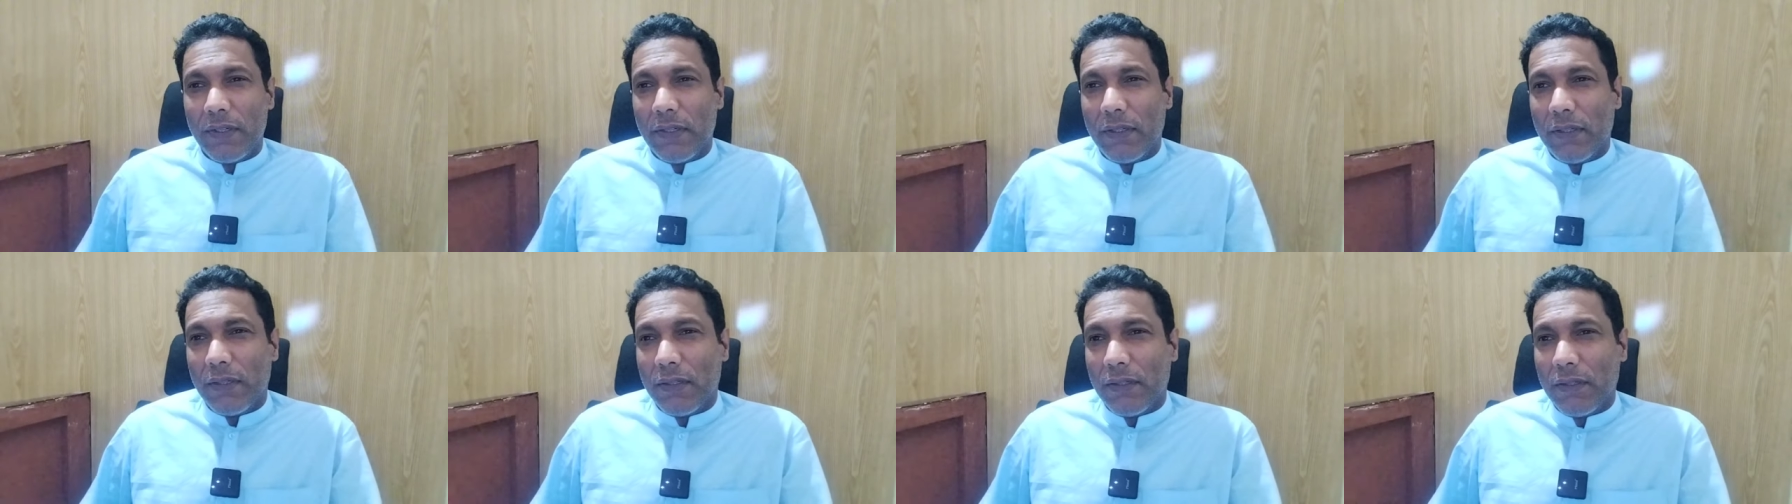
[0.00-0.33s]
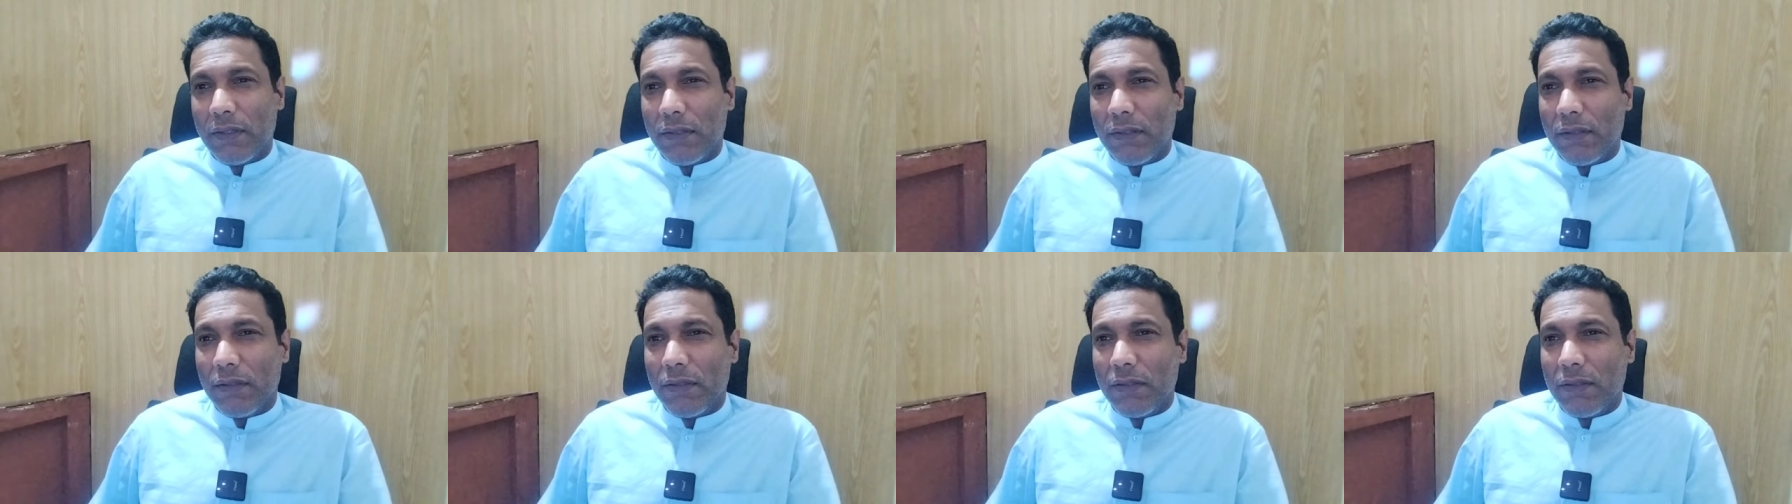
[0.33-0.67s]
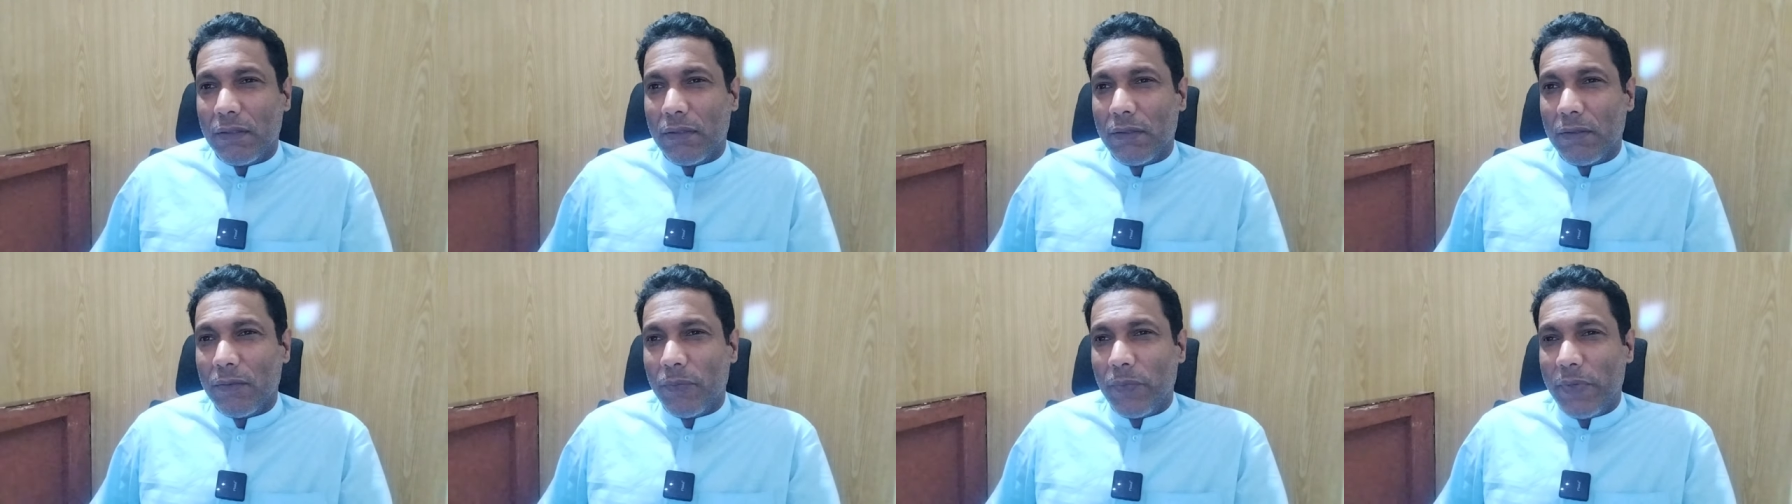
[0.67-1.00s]
Uh,
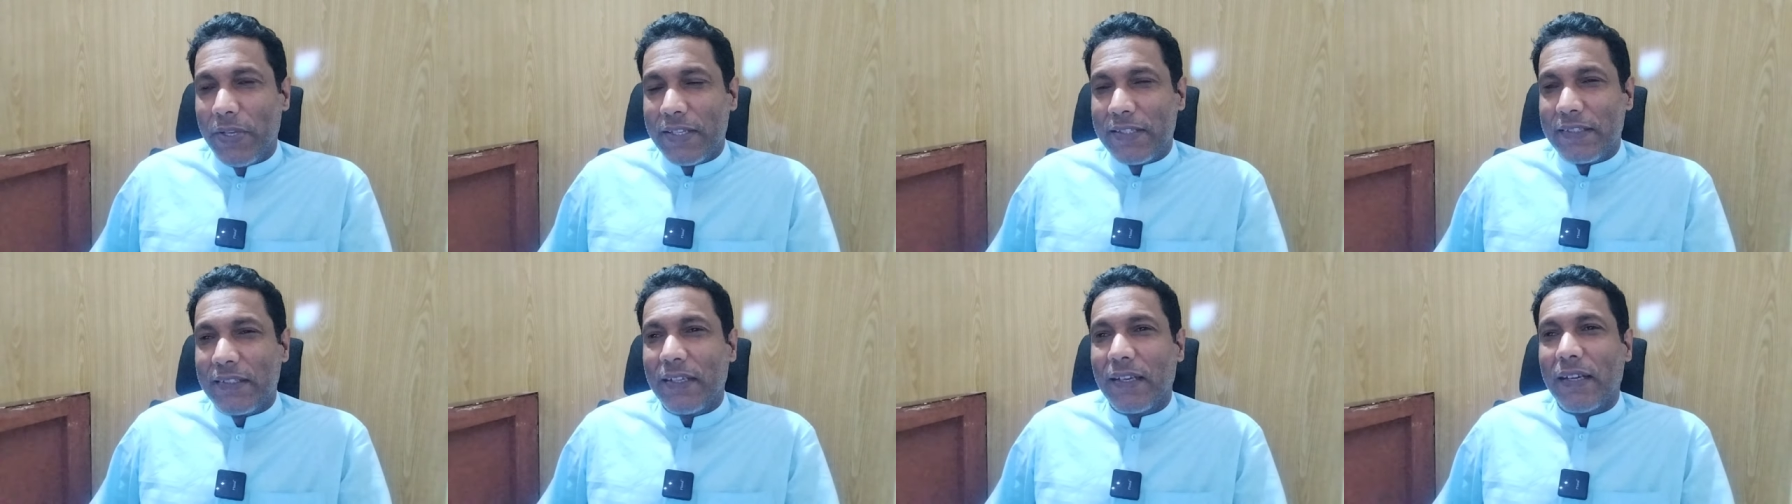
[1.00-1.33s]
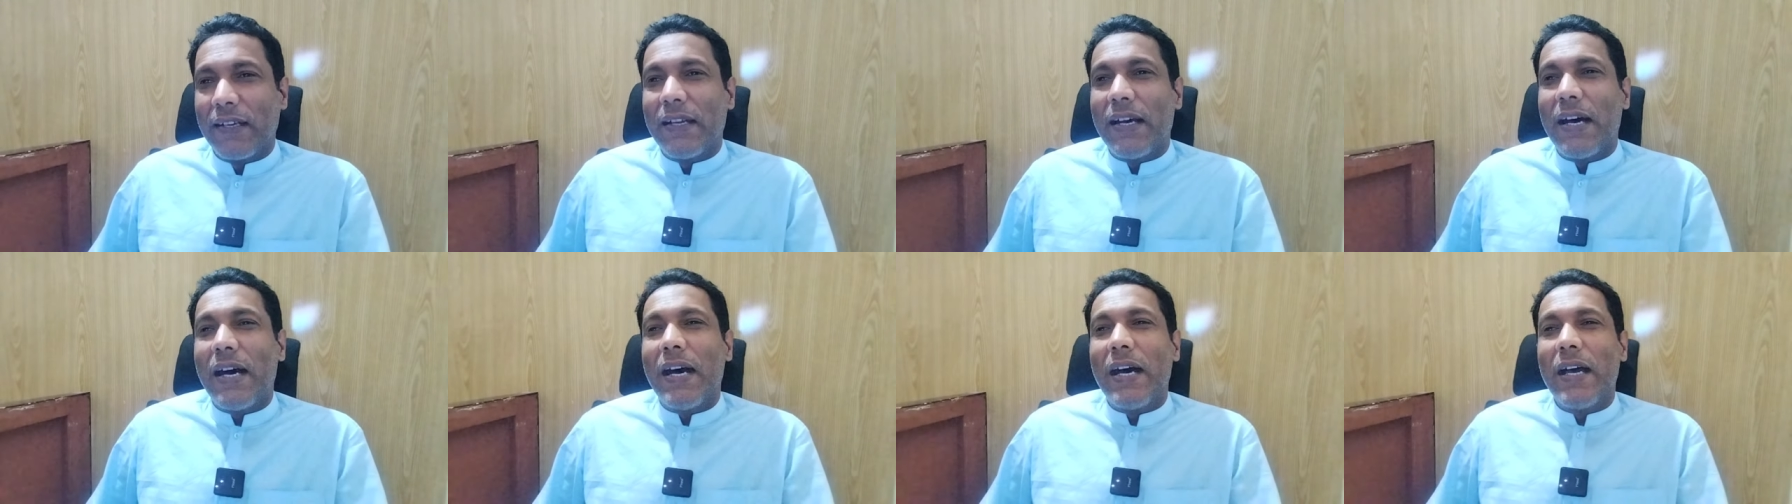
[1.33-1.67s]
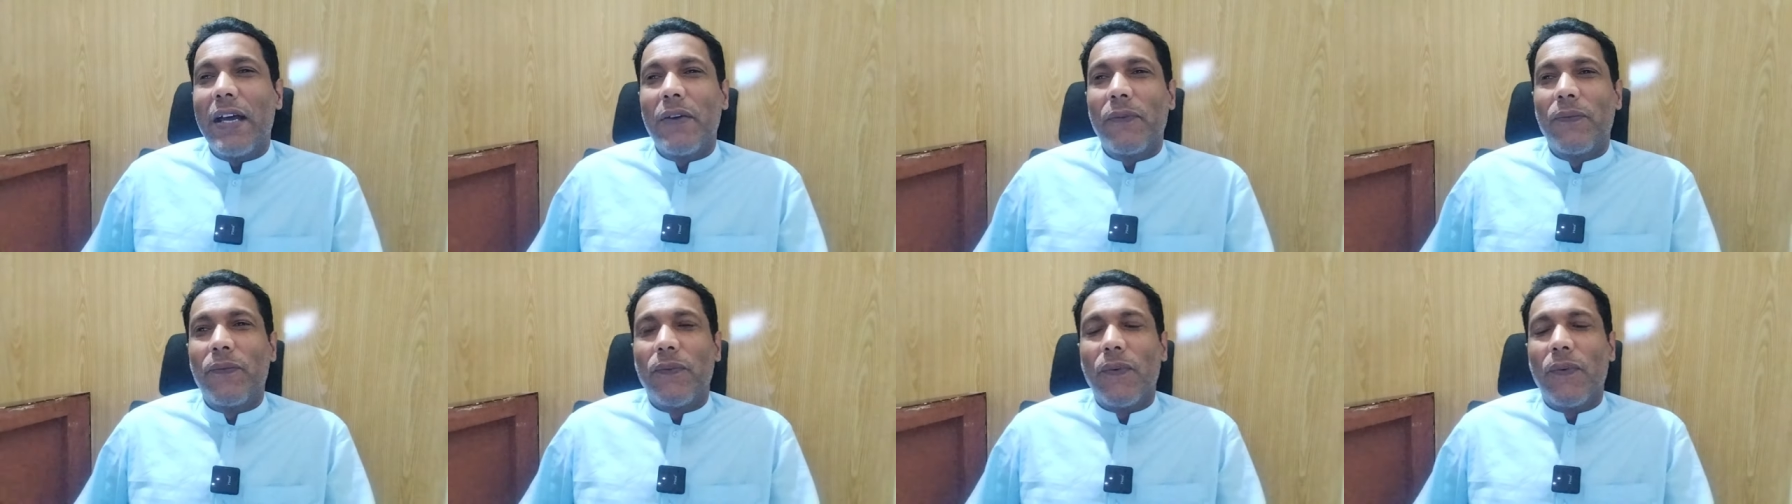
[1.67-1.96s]
is Tigray